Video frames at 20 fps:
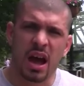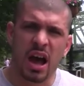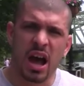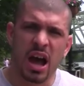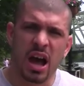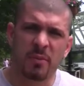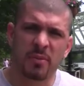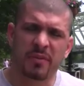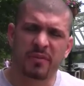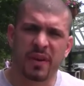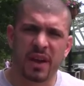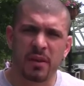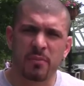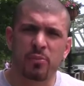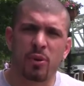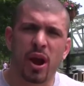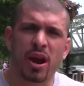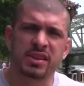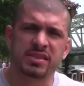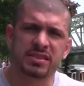Uh, I'll be fighting
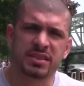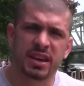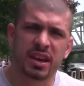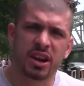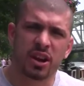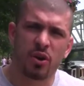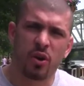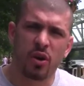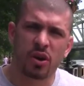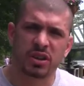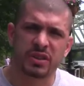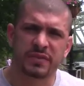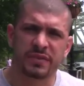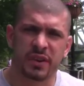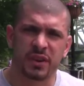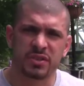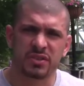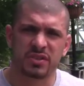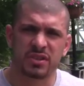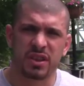Brian Stann on August
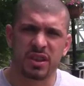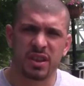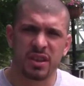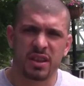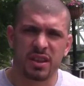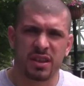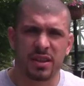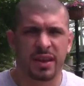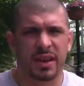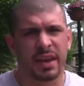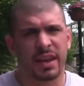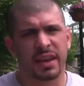1st,